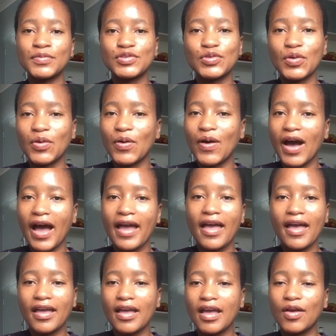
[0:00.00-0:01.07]
So
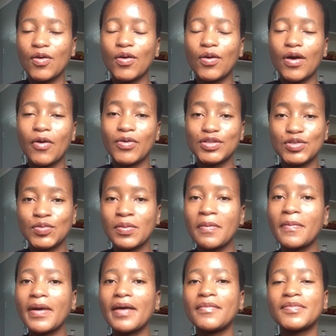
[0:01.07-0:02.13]
I go, I went to
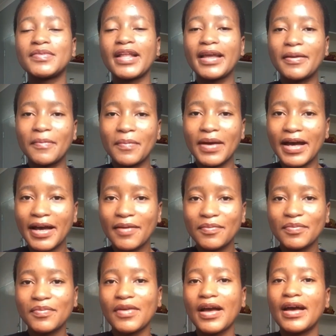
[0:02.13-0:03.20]
my mom, I'm like,
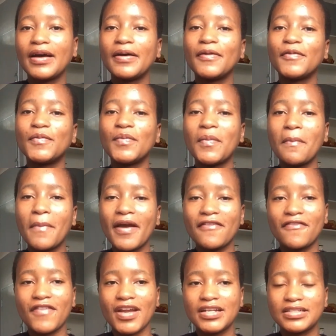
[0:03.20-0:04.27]
mom,
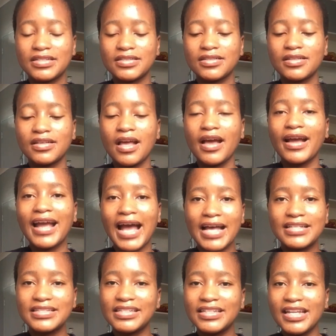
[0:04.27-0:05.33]
my friends,
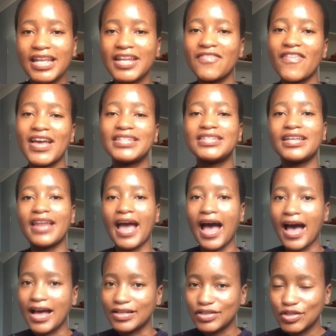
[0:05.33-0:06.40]
cousin invited
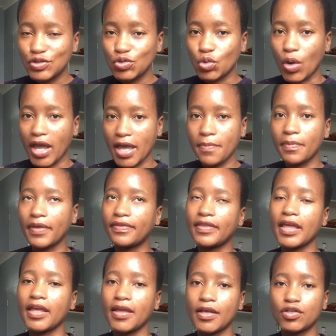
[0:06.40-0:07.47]
us to her
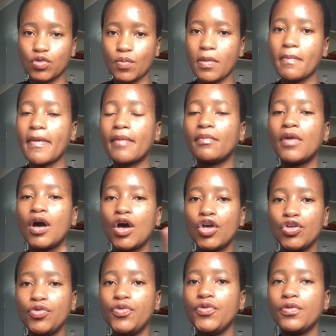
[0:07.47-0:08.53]
birthday. So my mom
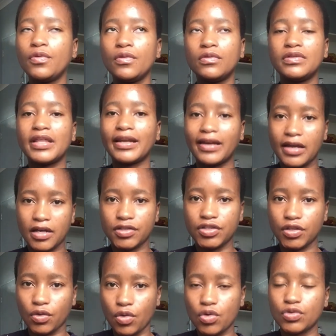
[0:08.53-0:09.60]
knew that
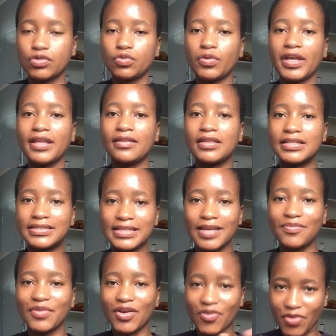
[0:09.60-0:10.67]
cousin because we're in the
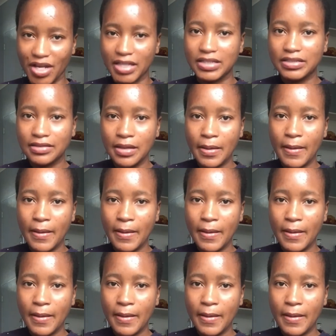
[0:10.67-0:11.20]
same grade